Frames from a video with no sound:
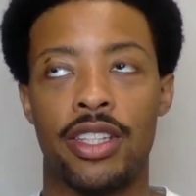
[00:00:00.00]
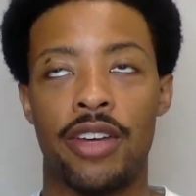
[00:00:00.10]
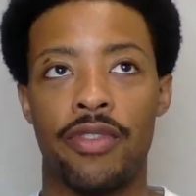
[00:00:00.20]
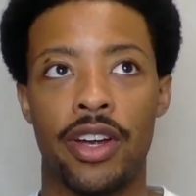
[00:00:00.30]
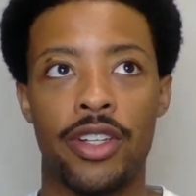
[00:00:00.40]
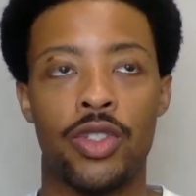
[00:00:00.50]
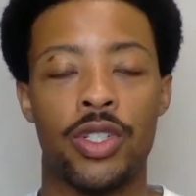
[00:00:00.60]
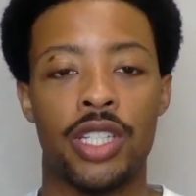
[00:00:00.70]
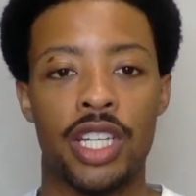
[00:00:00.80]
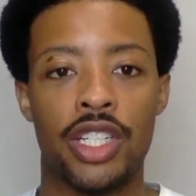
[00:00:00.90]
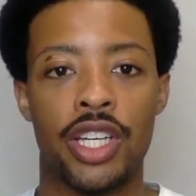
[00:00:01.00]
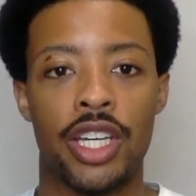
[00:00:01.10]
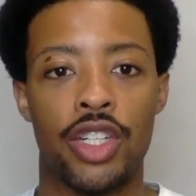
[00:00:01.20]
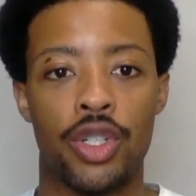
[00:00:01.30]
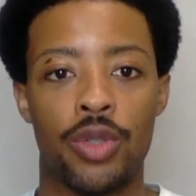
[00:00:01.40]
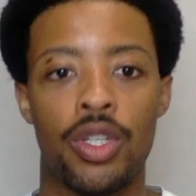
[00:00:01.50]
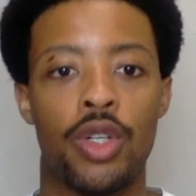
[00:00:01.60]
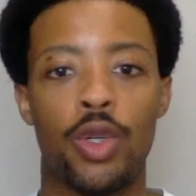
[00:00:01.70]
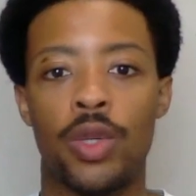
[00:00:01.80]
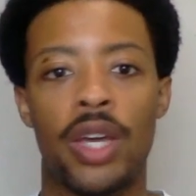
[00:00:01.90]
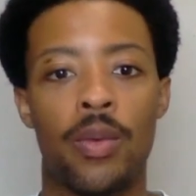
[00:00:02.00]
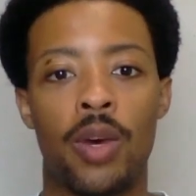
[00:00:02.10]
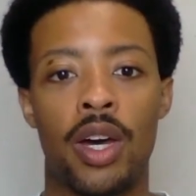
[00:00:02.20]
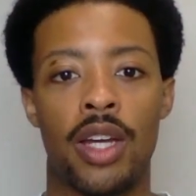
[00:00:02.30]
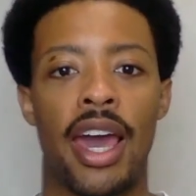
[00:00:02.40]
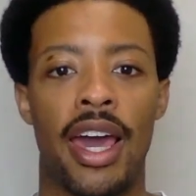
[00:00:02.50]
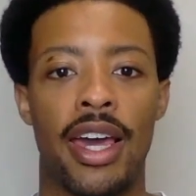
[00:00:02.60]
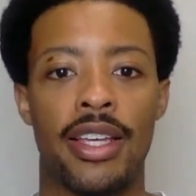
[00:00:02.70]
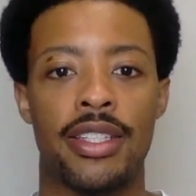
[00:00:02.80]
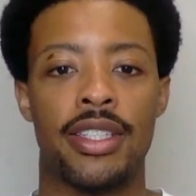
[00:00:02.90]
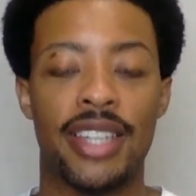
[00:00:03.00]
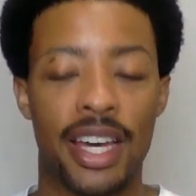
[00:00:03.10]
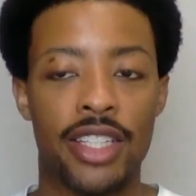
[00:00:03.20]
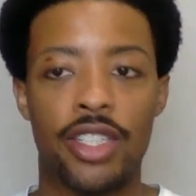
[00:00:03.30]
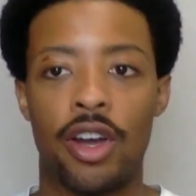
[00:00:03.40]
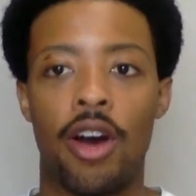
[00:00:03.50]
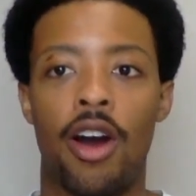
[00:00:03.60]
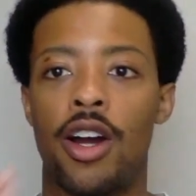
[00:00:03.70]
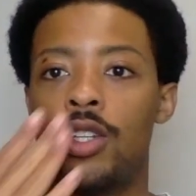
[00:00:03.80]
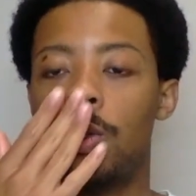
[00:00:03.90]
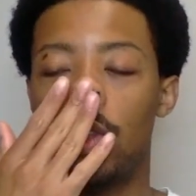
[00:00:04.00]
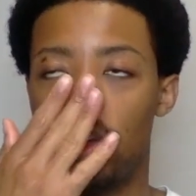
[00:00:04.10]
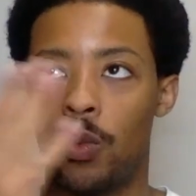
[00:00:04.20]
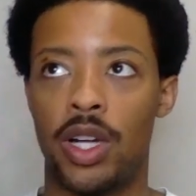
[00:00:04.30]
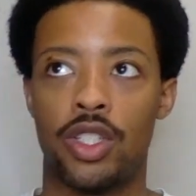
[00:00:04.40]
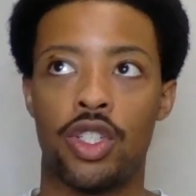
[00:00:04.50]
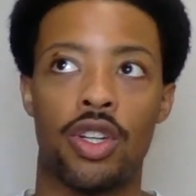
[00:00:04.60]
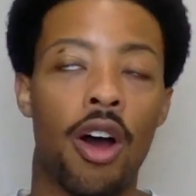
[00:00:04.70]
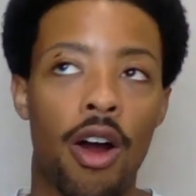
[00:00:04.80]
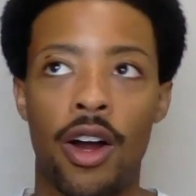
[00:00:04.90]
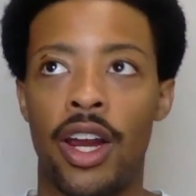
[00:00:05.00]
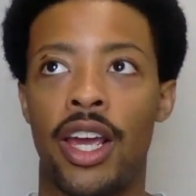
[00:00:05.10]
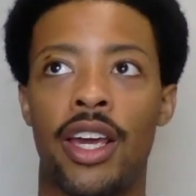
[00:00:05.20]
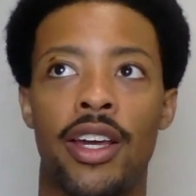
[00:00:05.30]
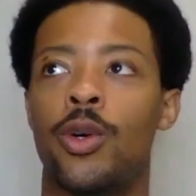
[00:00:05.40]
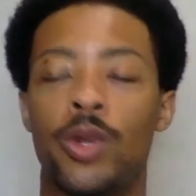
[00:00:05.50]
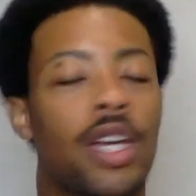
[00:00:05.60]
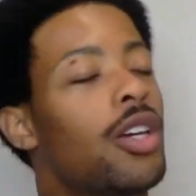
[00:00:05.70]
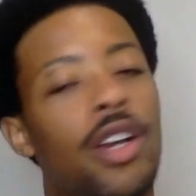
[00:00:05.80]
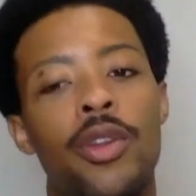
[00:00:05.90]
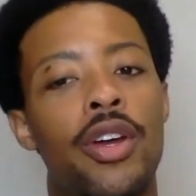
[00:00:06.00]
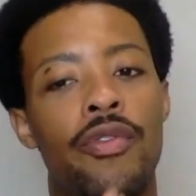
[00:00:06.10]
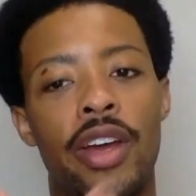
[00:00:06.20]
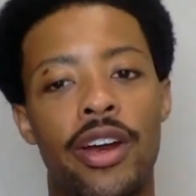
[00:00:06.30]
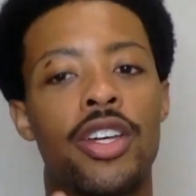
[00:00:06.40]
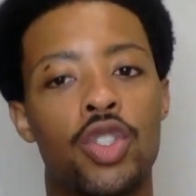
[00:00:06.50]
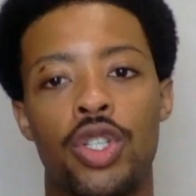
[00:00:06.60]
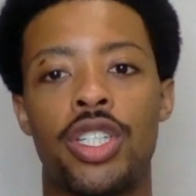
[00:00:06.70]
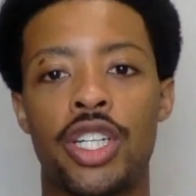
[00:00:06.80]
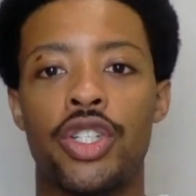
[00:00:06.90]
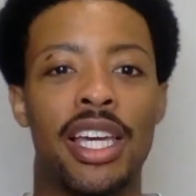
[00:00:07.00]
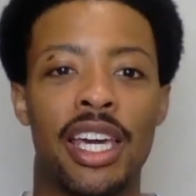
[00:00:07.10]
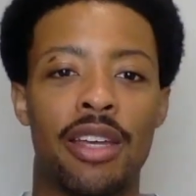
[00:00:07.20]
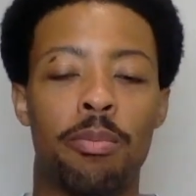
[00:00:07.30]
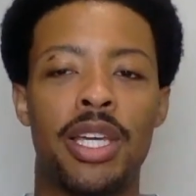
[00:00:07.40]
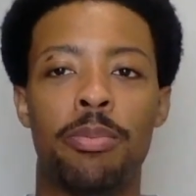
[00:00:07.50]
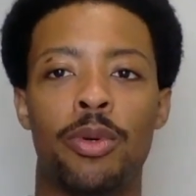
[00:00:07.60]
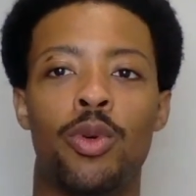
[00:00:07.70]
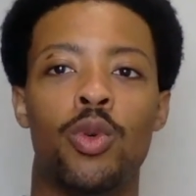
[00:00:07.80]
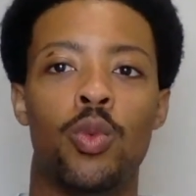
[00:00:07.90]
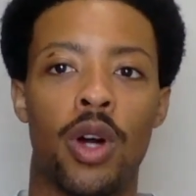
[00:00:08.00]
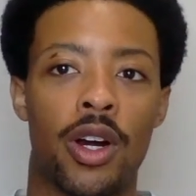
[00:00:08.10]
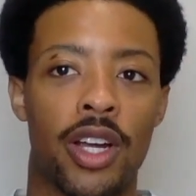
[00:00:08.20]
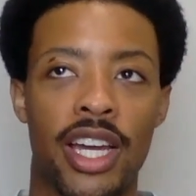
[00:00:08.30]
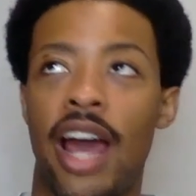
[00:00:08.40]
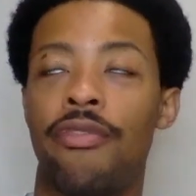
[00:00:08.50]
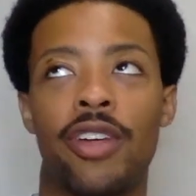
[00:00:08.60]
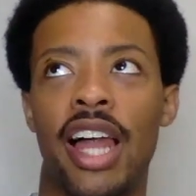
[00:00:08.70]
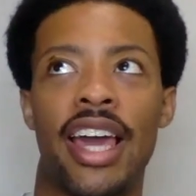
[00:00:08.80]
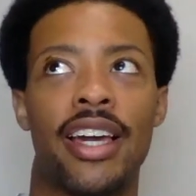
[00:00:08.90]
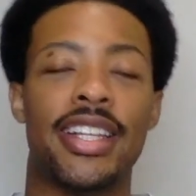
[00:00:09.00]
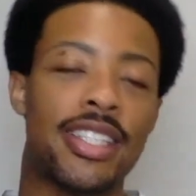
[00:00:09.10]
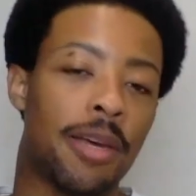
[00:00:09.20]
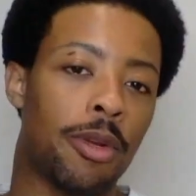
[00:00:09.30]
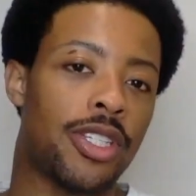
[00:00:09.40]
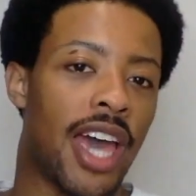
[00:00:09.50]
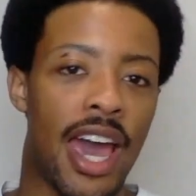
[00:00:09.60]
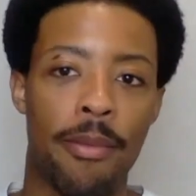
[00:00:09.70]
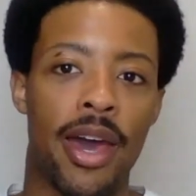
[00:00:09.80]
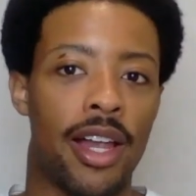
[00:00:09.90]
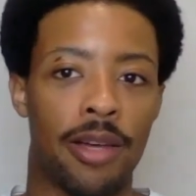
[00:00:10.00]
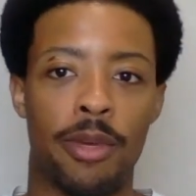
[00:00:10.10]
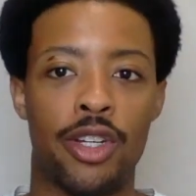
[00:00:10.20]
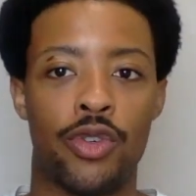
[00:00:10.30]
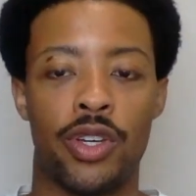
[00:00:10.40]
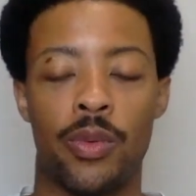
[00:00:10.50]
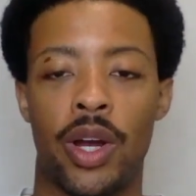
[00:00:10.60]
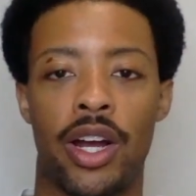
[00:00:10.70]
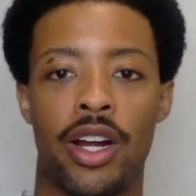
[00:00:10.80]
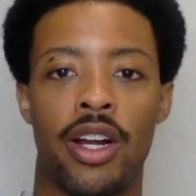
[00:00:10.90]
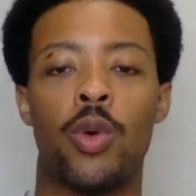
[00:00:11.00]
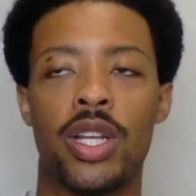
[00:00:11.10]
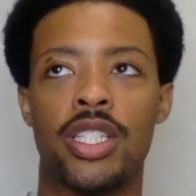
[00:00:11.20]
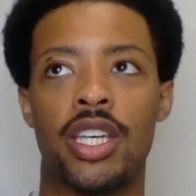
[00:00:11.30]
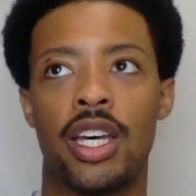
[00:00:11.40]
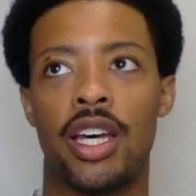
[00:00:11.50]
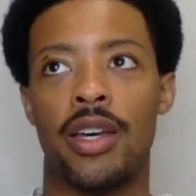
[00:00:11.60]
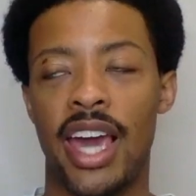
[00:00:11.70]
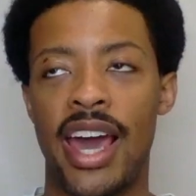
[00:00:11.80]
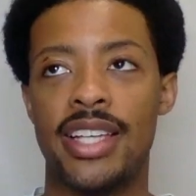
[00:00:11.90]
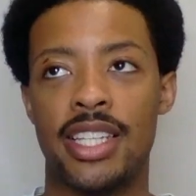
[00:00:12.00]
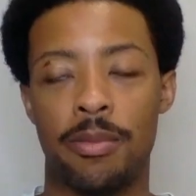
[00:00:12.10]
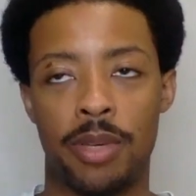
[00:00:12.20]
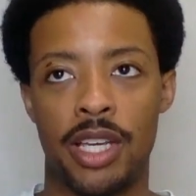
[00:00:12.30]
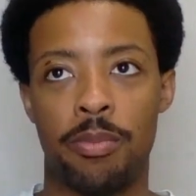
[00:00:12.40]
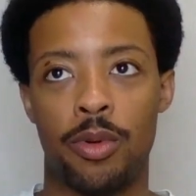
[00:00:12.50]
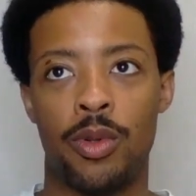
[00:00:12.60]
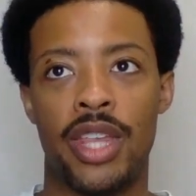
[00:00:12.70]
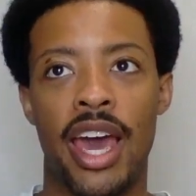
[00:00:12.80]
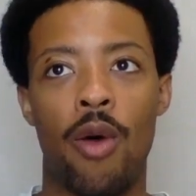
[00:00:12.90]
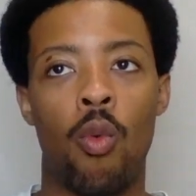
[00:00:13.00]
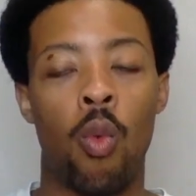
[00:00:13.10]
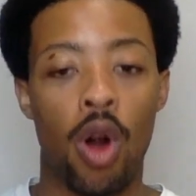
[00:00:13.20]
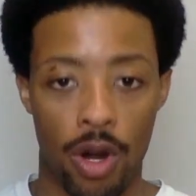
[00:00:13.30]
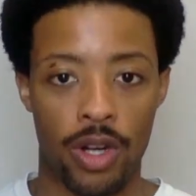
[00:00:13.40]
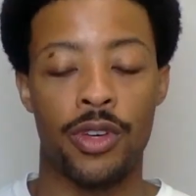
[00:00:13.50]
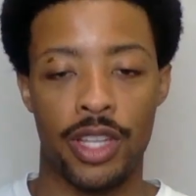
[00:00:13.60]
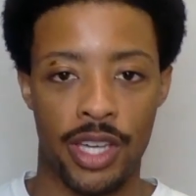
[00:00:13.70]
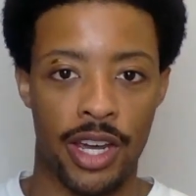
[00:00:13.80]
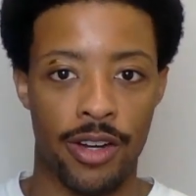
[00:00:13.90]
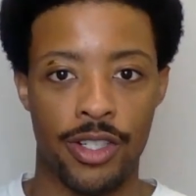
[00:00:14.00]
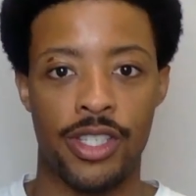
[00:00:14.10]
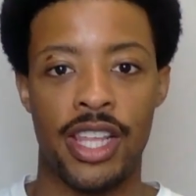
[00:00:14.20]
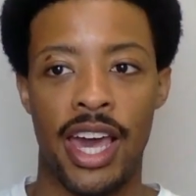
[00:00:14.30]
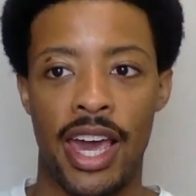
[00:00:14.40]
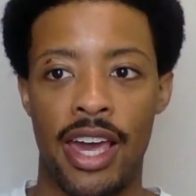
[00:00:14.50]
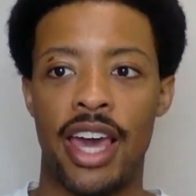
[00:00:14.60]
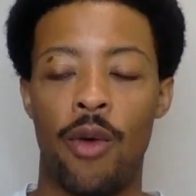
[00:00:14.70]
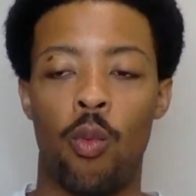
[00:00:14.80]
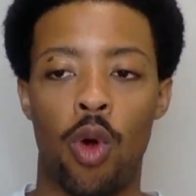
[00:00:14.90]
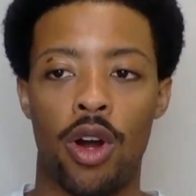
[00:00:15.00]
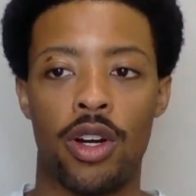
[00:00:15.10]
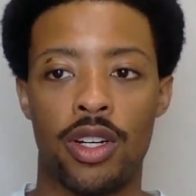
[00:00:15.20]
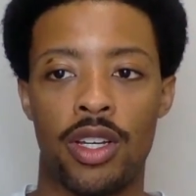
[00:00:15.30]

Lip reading: they're very strategic in choosing who they want as guest stars, who they want starring, who they, you know, they're very strategic. They get people who work. And I feel like that's similar to Abbott Elementary, where Quinta casted people that work for the characters, that worked